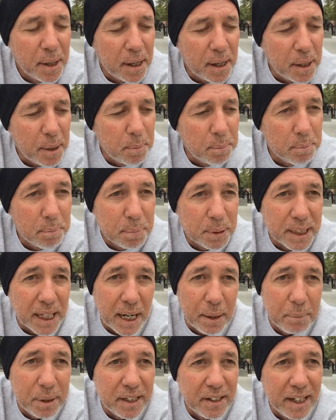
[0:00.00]
But
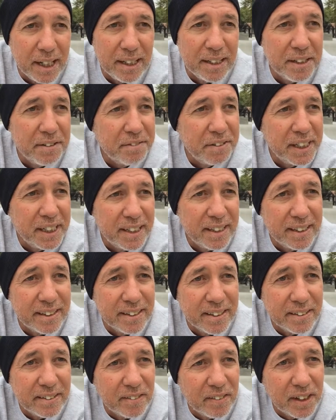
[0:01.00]
I mean, they live
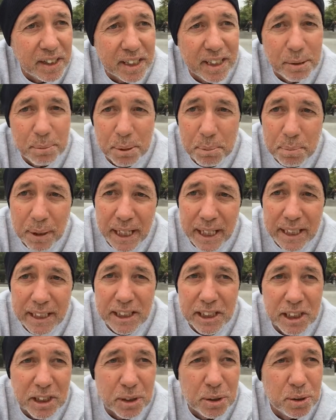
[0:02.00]
here, they're gonna be back
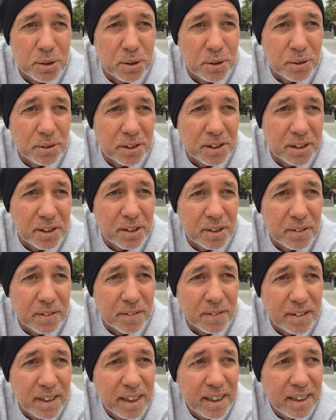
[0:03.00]
in school, so